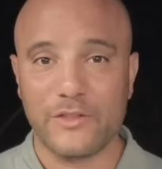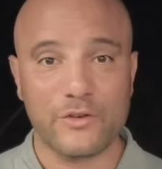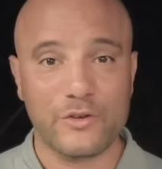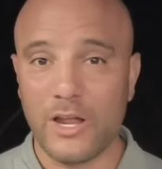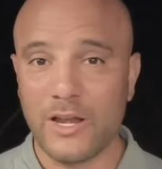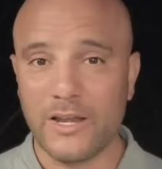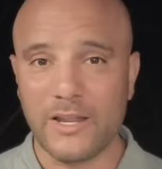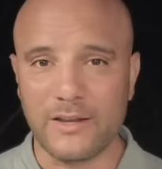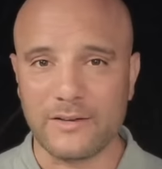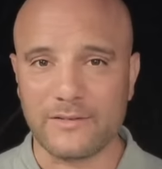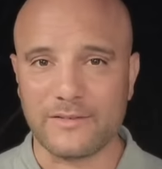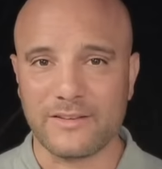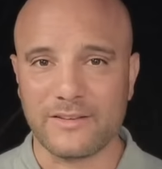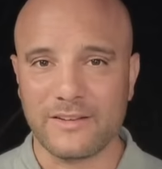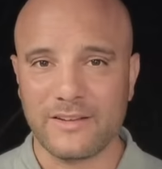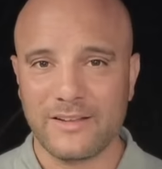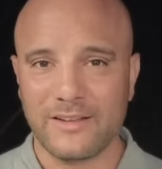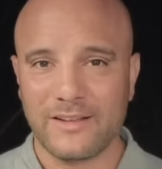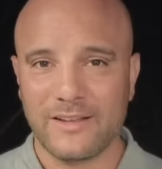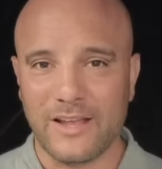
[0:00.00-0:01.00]
and they're not
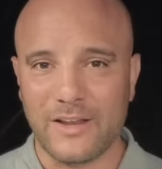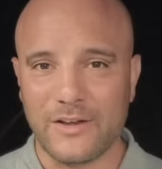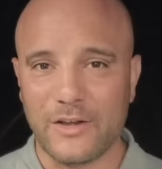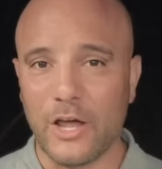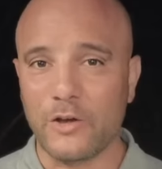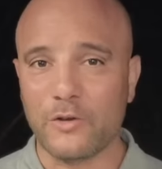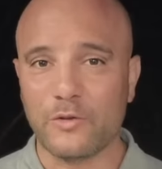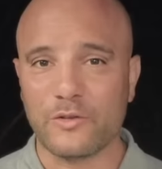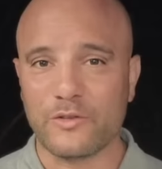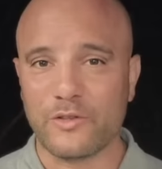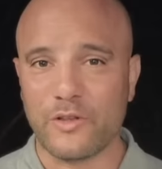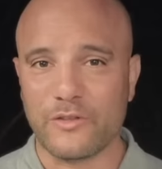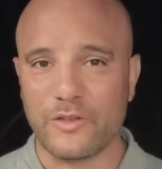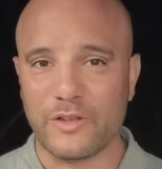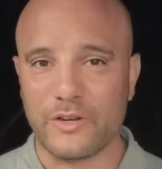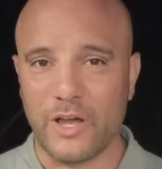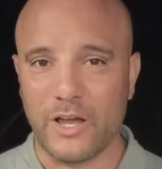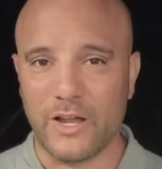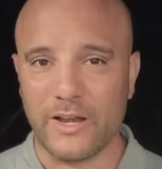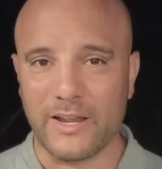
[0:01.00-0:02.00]
hit. And not only
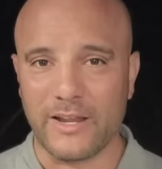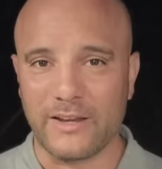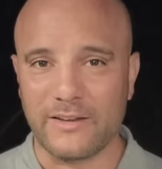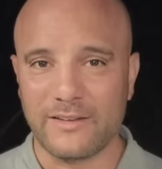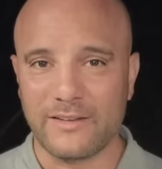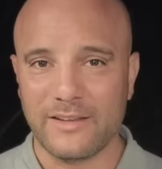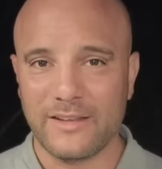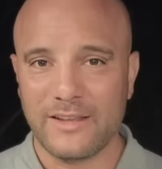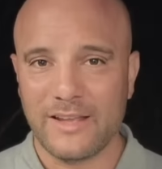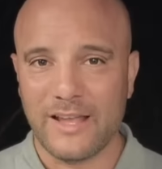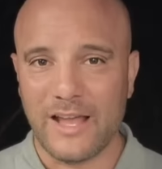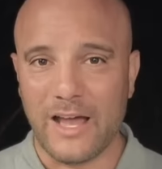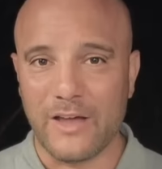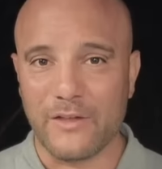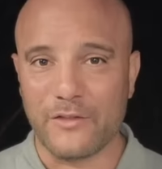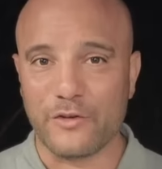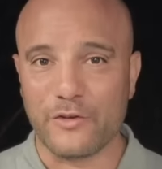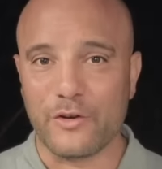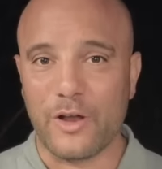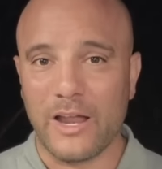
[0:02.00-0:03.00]
are they not hit,
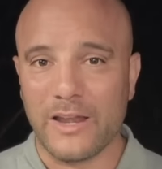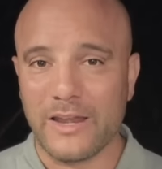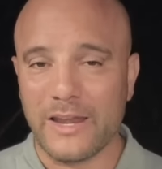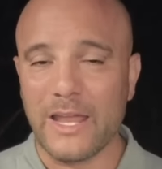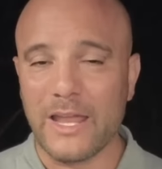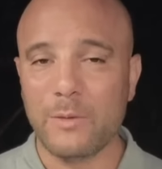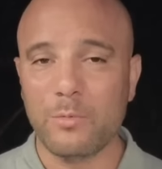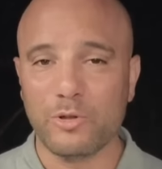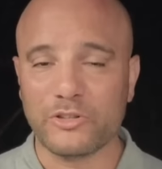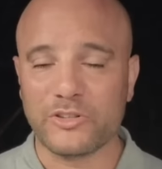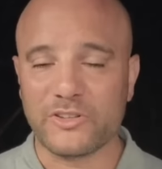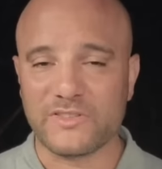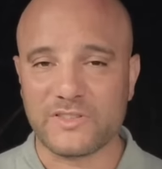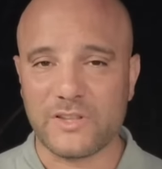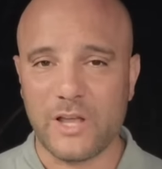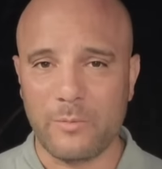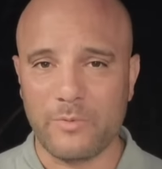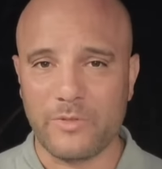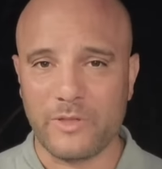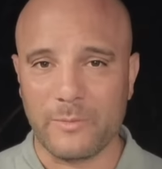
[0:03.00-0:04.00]
they're unable
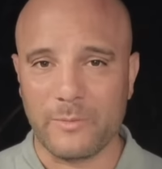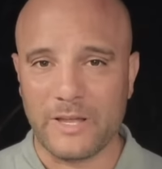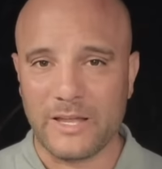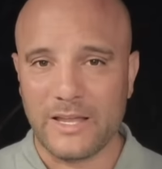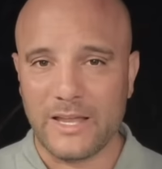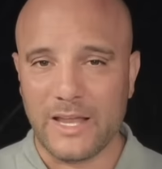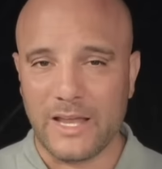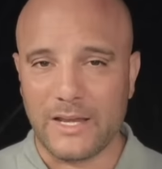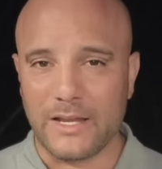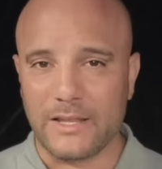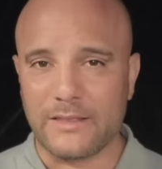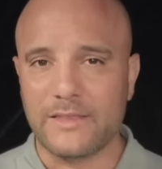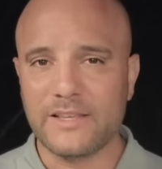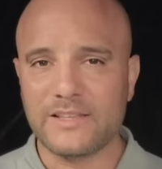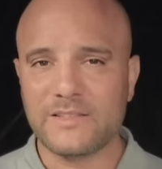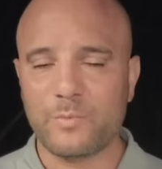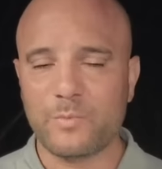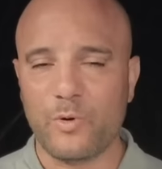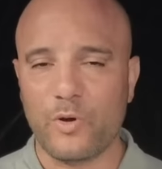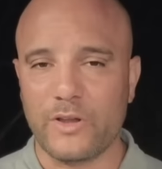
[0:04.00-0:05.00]
to stop them. And
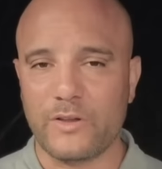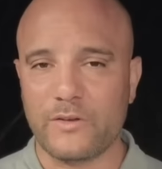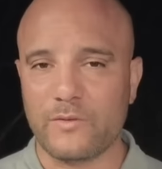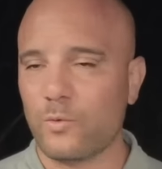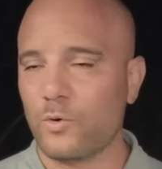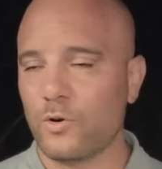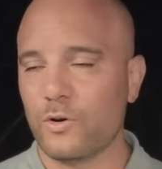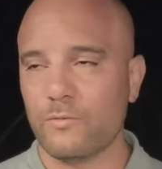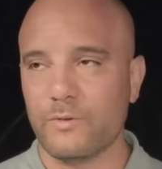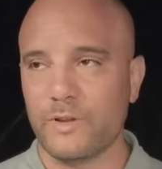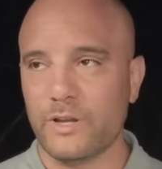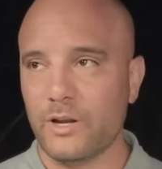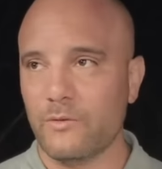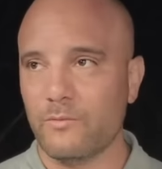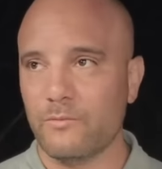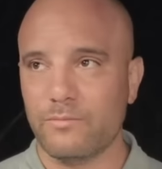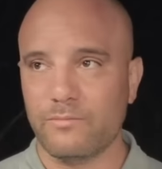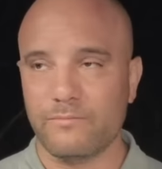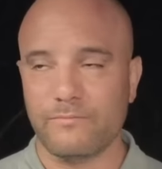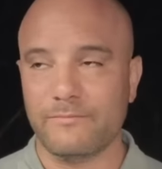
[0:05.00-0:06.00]
at this point, we're
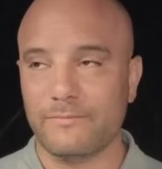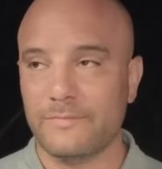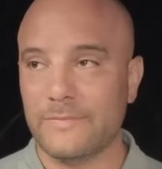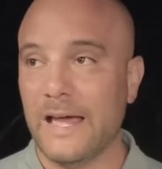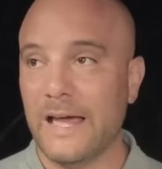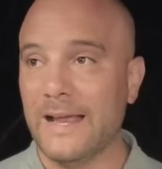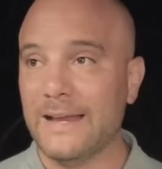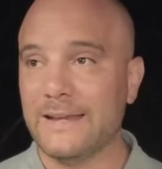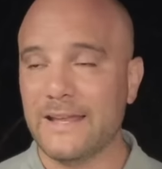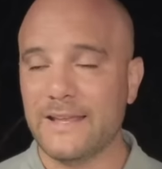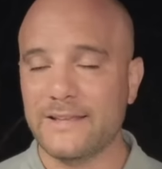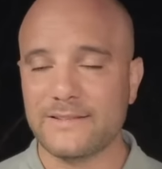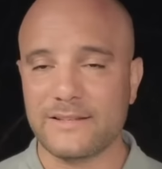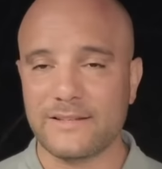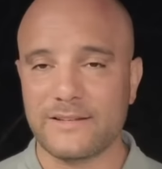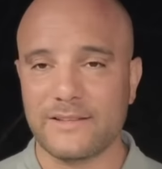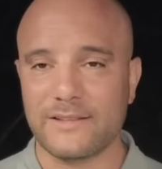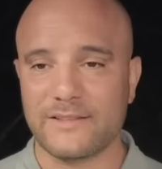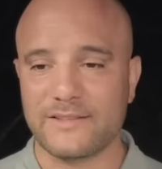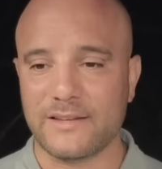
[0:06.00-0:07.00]
9
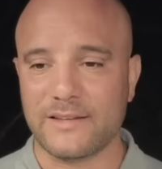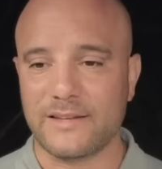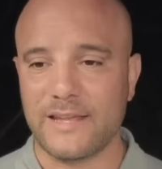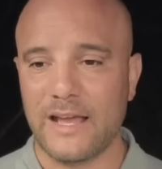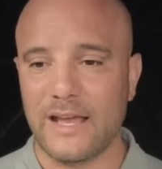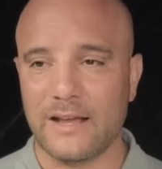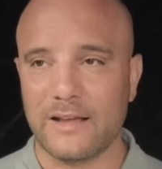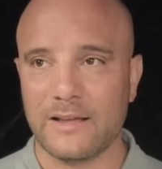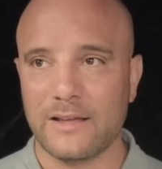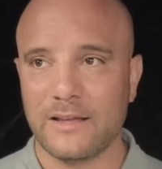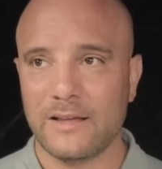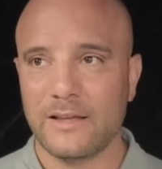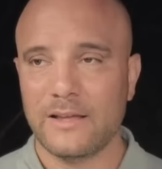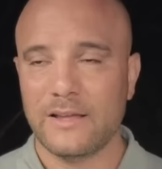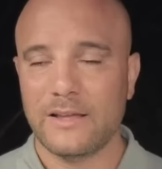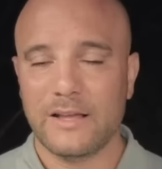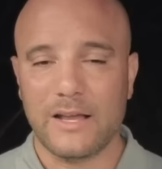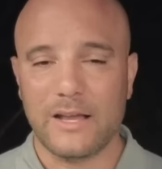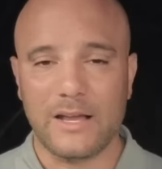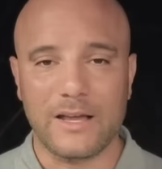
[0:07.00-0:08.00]
days into this attack.
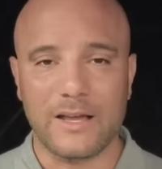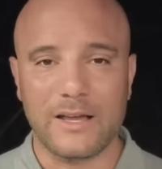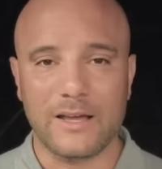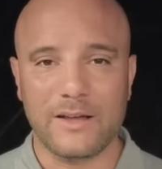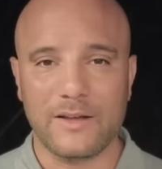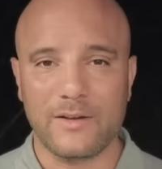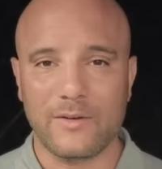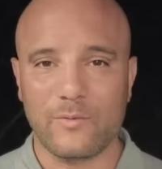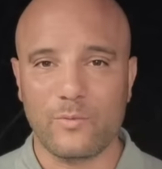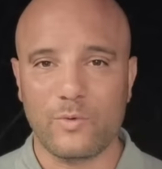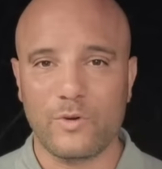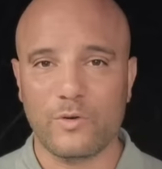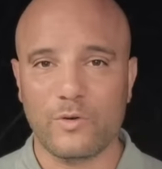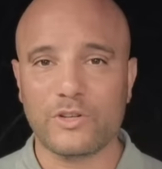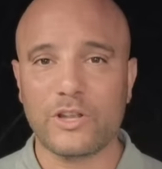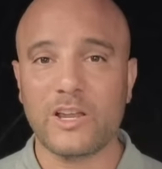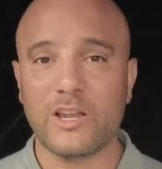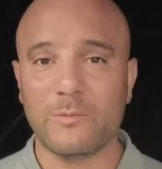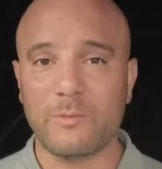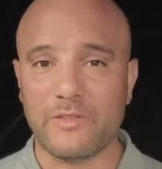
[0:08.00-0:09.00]

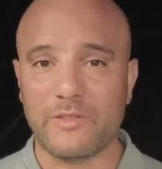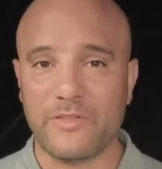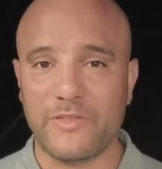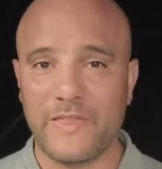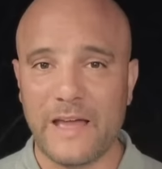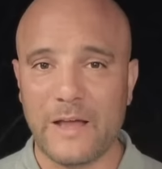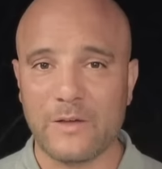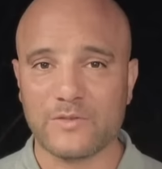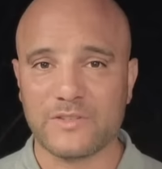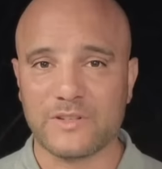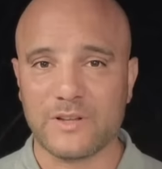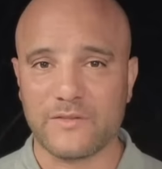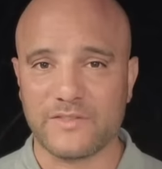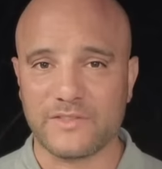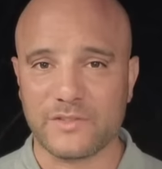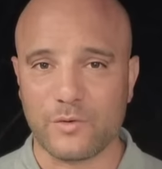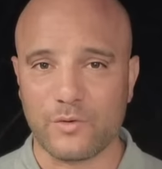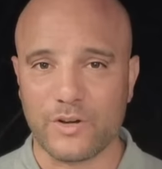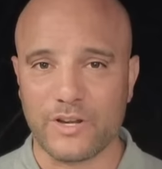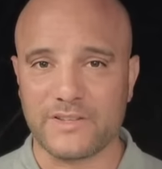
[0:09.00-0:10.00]
We were talking about thousands
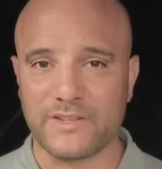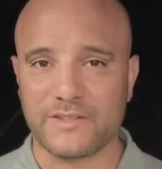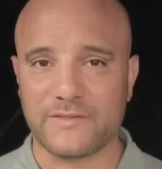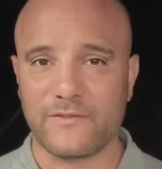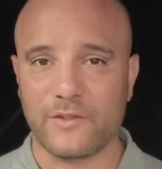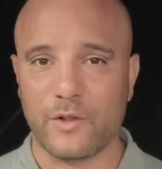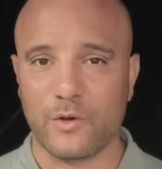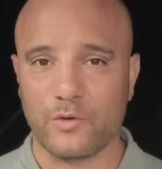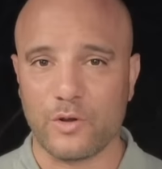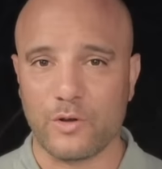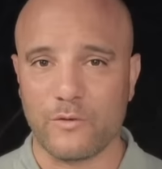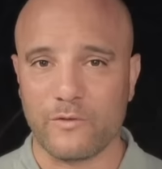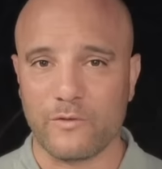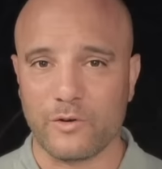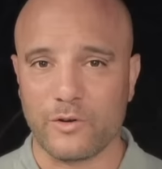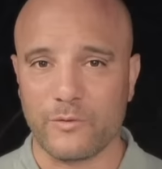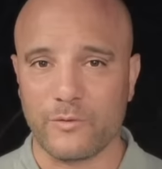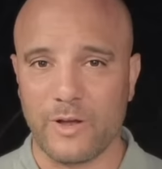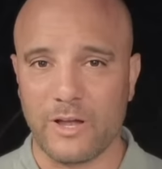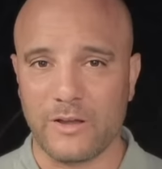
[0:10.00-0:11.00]
of sorties flown
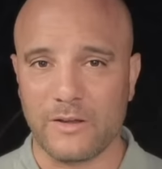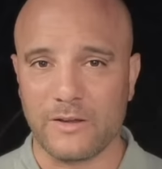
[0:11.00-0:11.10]
over